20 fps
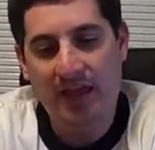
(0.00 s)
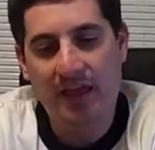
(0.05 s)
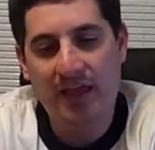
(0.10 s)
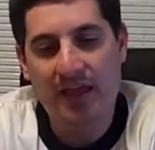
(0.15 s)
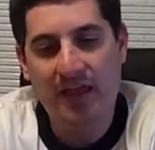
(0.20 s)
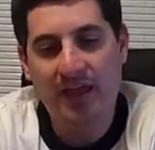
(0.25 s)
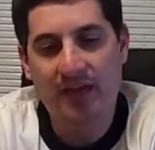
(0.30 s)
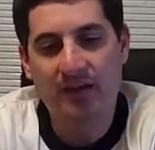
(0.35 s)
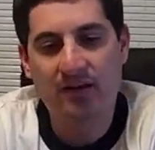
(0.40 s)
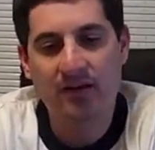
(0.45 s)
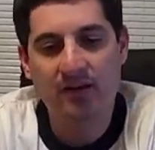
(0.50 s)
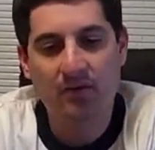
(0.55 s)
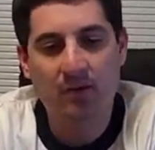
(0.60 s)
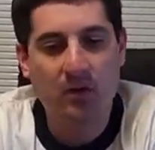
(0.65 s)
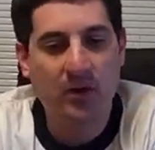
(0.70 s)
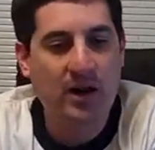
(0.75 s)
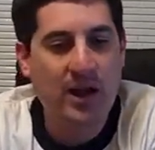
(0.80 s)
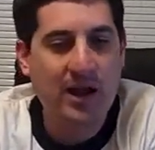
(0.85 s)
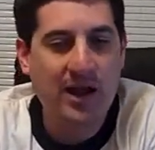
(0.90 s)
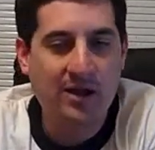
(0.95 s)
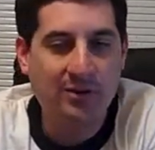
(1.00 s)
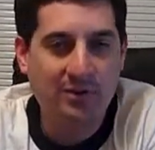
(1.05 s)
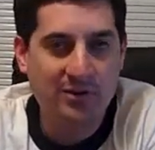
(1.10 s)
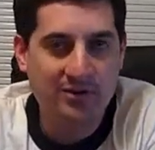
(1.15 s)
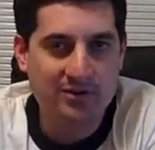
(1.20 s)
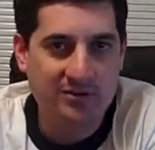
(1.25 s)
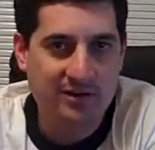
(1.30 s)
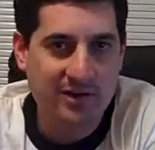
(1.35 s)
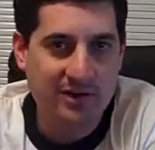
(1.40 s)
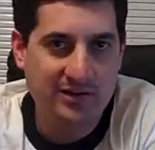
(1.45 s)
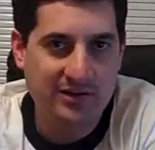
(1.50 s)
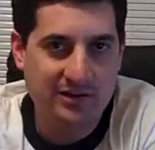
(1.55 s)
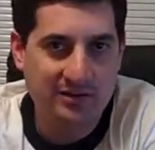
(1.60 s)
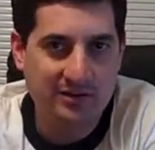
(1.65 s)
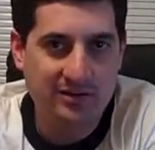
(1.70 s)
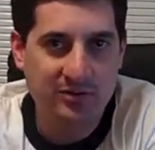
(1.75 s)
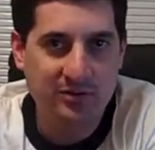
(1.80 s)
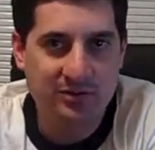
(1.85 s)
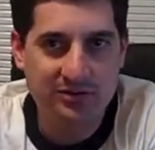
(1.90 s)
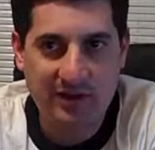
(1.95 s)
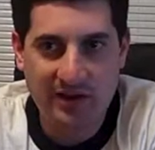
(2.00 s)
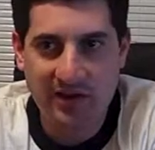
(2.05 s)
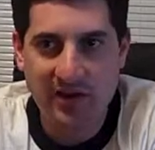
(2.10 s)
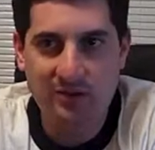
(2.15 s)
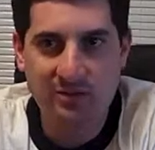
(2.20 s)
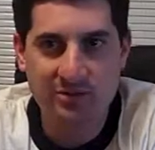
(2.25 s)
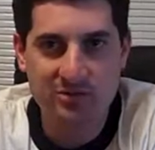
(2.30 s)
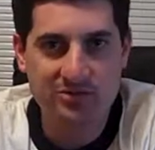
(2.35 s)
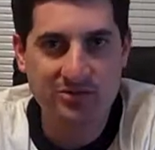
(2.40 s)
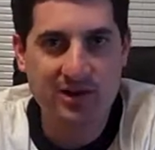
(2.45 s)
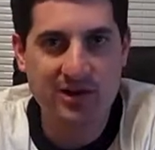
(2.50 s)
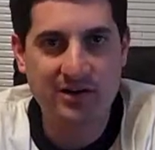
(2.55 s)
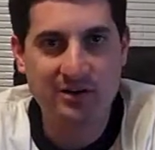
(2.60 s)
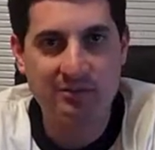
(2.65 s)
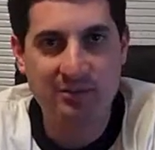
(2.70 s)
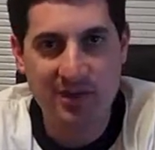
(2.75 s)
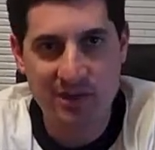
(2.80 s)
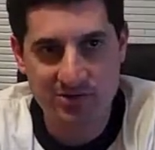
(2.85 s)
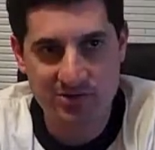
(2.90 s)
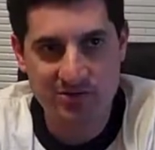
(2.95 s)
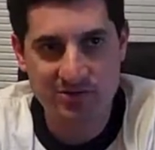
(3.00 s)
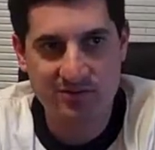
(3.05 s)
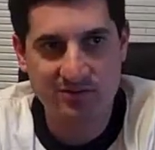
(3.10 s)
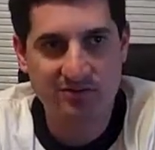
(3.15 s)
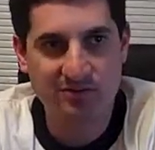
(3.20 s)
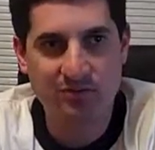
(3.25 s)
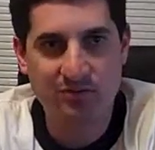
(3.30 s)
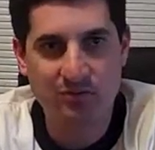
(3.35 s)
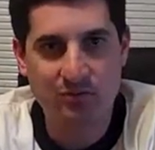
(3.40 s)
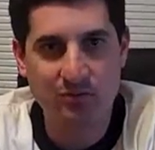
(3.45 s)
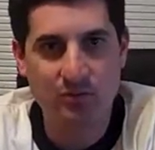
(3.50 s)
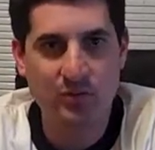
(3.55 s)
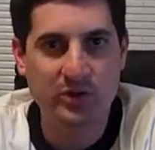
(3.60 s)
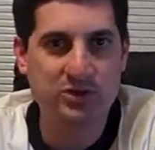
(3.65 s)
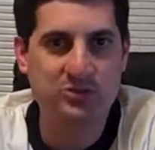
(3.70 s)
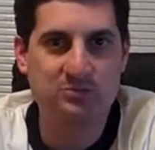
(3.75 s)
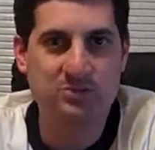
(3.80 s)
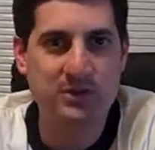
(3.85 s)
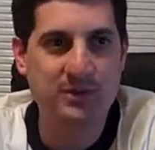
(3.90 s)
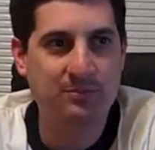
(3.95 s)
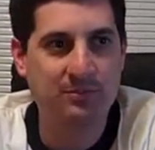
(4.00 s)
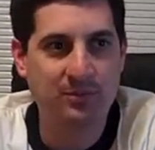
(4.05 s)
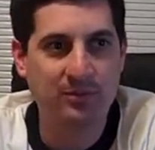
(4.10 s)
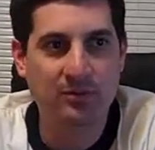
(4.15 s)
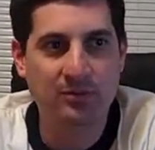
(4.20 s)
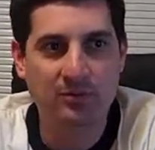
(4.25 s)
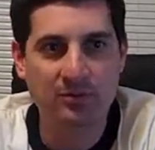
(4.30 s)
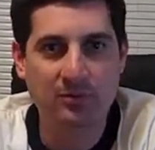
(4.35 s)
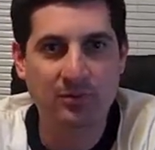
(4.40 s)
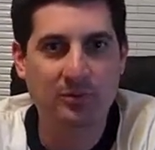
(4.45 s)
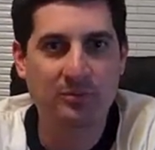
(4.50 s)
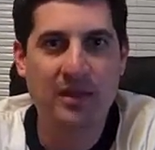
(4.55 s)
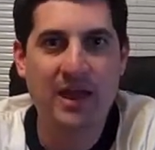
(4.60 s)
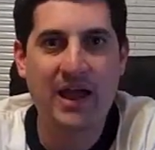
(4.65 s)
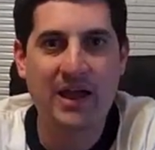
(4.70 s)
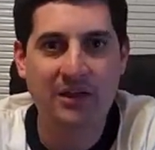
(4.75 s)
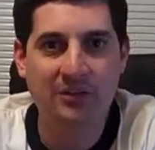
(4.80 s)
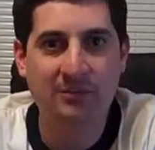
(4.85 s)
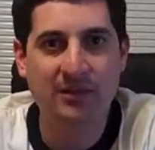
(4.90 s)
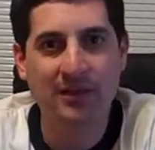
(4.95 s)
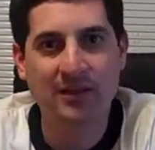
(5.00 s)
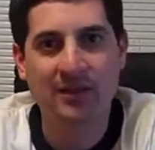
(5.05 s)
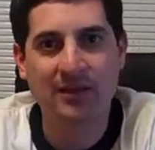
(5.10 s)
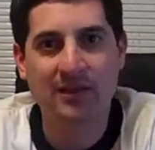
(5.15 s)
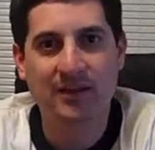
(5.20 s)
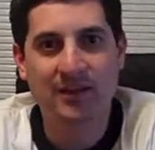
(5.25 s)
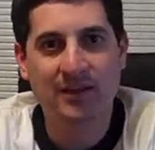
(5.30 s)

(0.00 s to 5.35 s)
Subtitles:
And what I always tried to do was I always tried to measure which people were mad at me.